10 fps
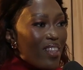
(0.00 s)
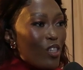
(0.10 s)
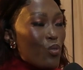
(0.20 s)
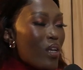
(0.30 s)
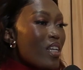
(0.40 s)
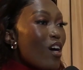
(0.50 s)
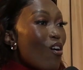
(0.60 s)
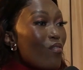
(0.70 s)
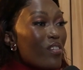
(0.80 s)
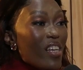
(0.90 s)
that's when
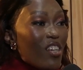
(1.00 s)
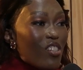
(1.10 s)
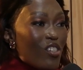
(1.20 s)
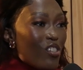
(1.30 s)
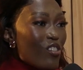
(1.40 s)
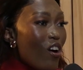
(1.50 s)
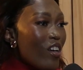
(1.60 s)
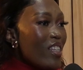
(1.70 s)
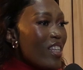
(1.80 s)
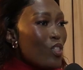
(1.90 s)
conversations
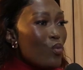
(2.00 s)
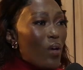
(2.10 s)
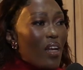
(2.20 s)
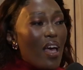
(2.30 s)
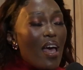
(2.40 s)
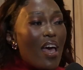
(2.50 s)
start. That's when